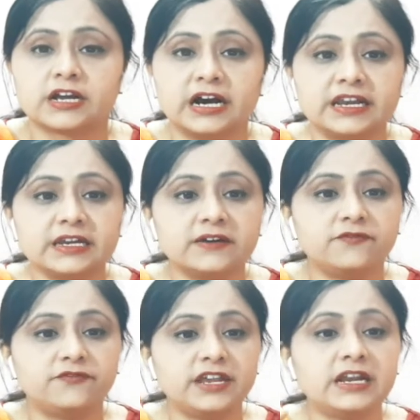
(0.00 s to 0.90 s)

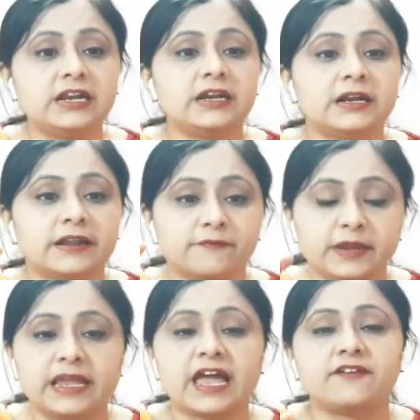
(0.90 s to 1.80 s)
gun will
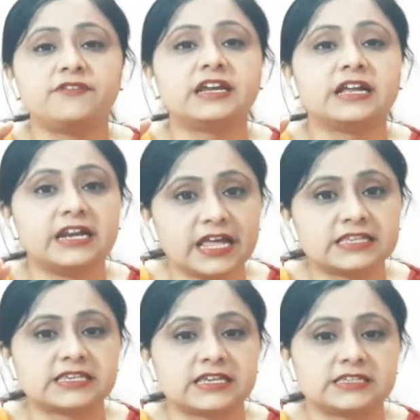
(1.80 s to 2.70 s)
be having
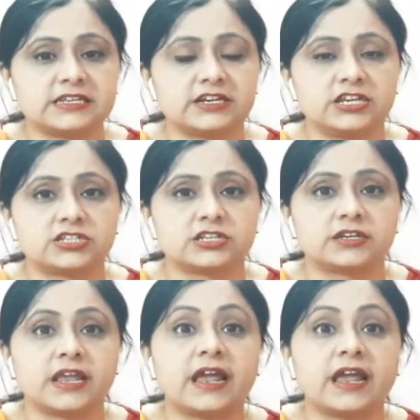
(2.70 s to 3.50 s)
less acceleration,